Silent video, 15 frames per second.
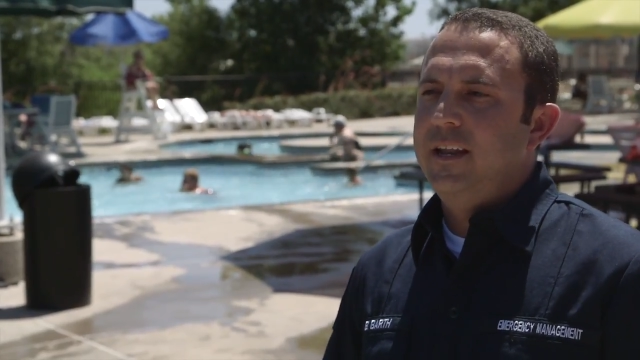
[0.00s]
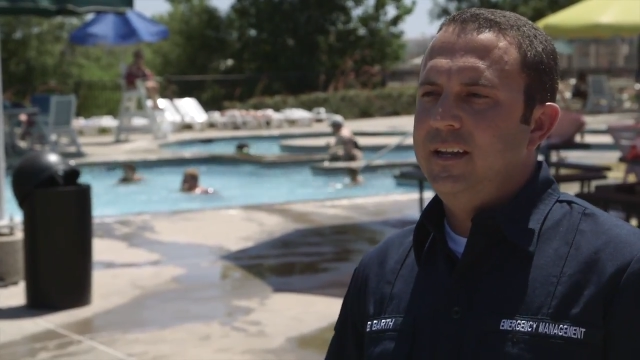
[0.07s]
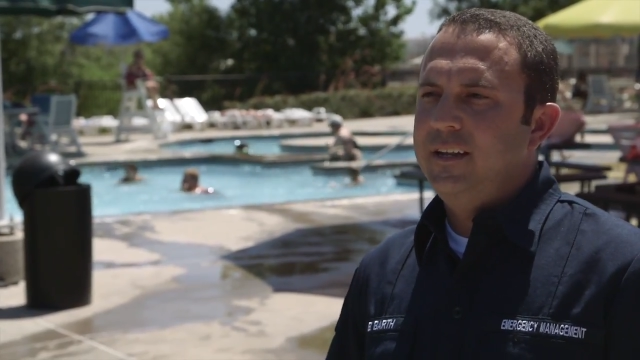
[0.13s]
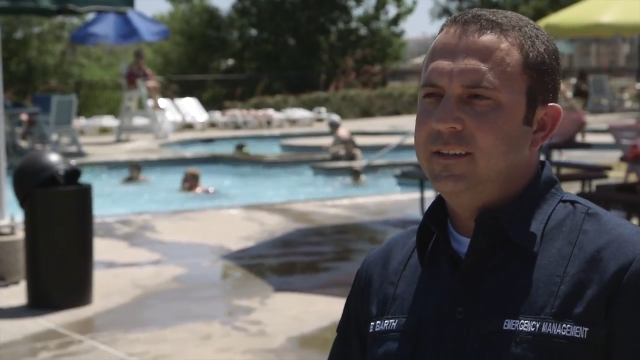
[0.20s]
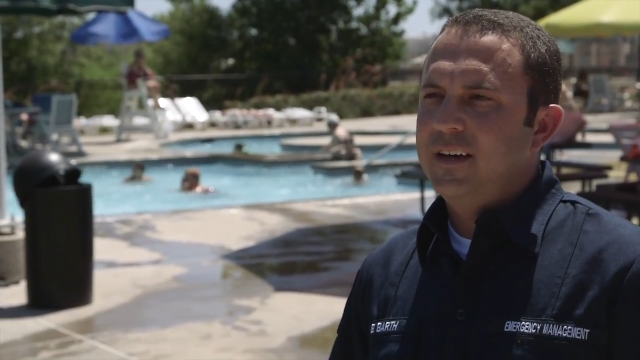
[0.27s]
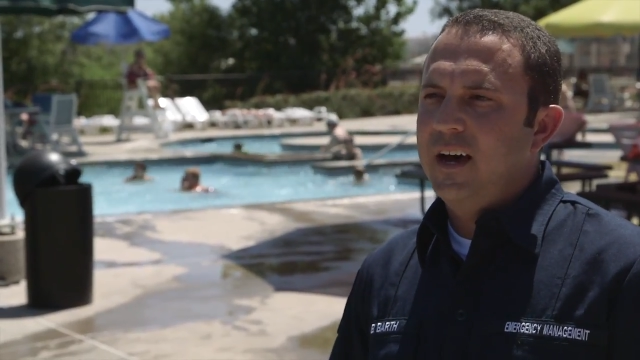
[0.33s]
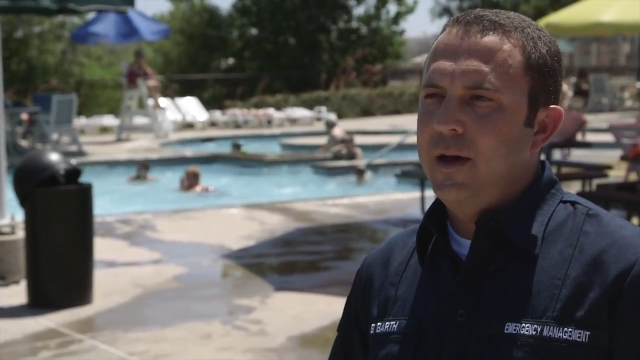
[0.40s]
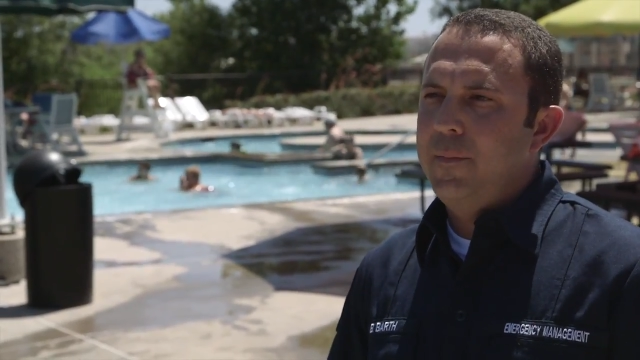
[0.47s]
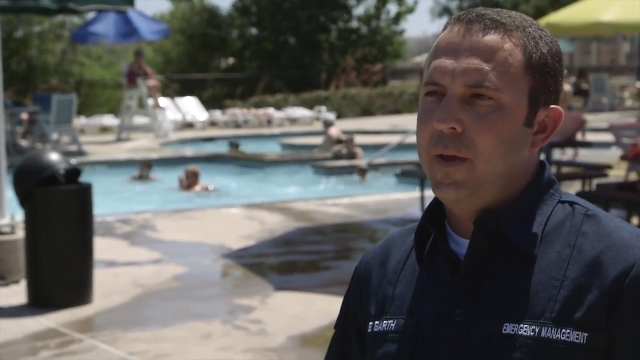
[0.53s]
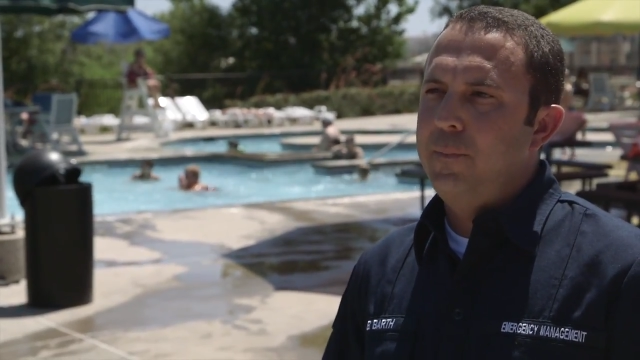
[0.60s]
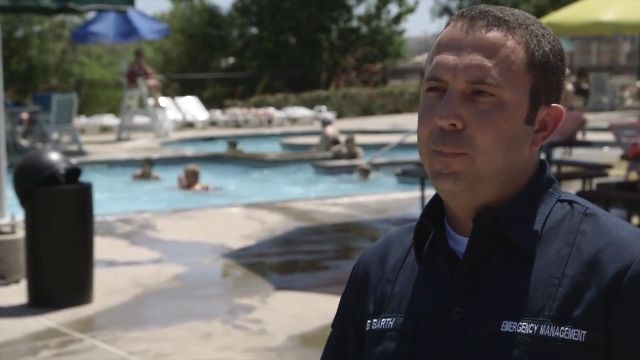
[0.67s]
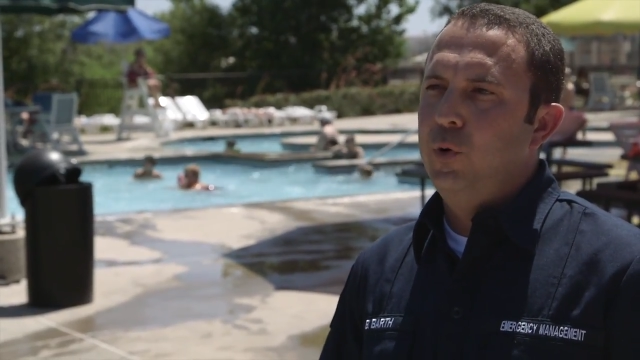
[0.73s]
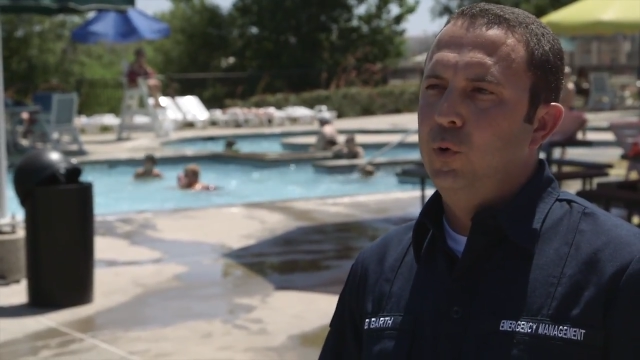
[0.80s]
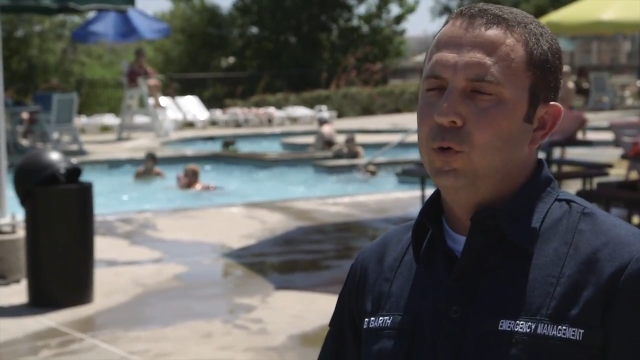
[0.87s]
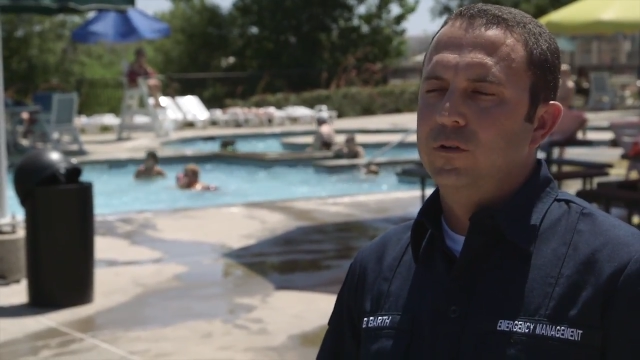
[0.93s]
anytime a
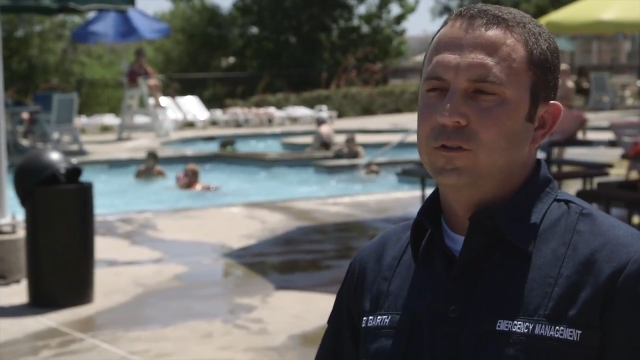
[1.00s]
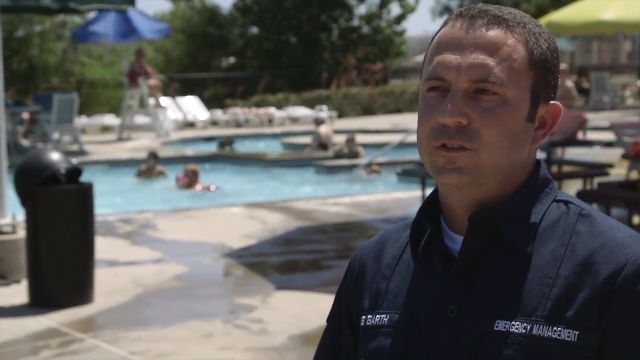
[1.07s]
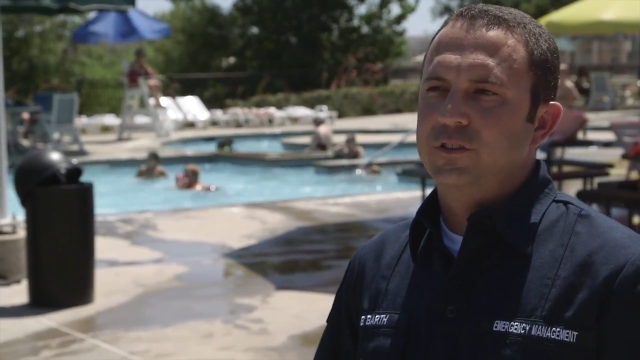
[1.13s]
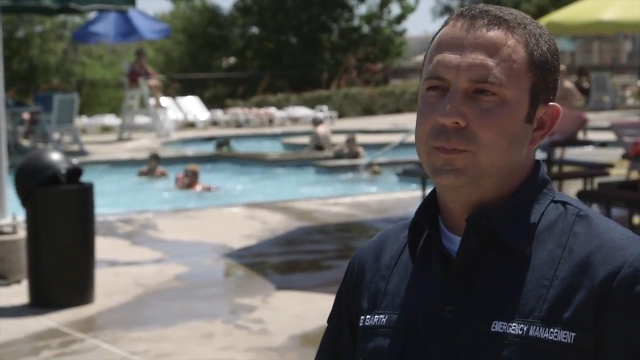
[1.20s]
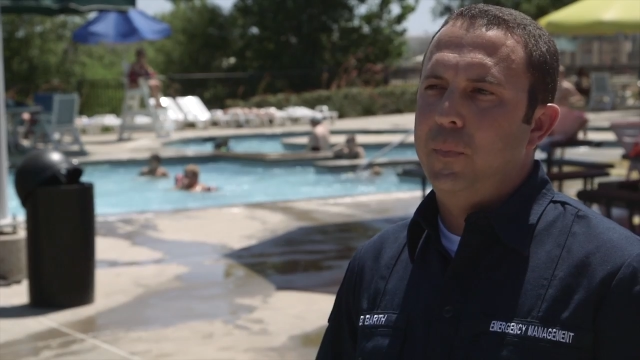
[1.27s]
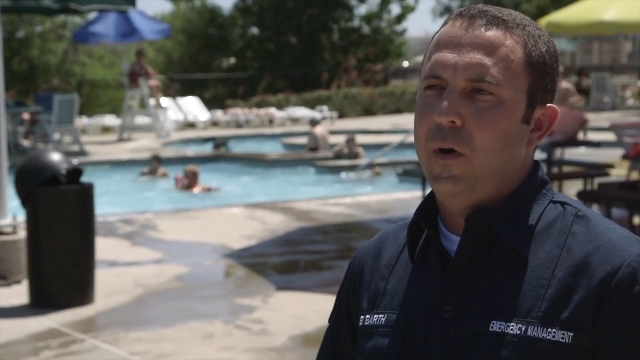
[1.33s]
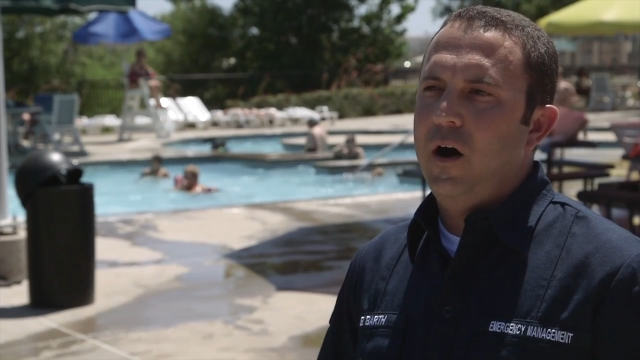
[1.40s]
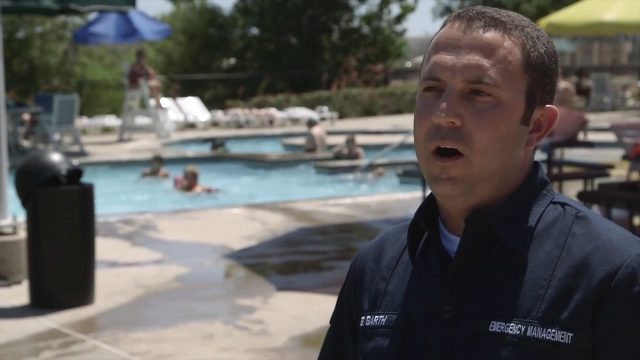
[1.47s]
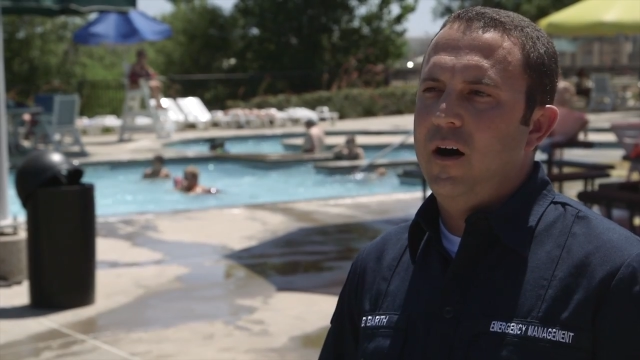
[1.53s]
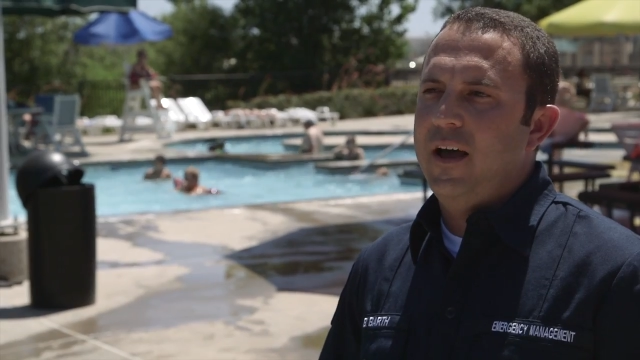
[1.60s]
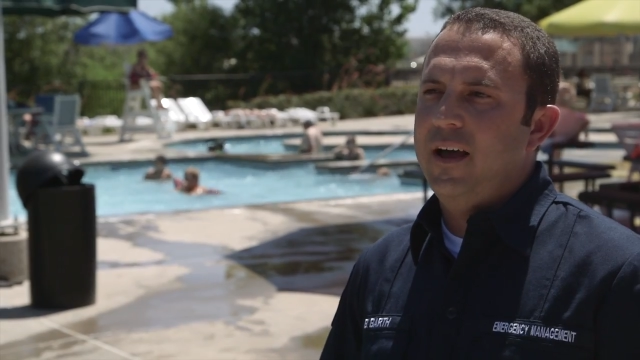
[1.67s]
pool or spa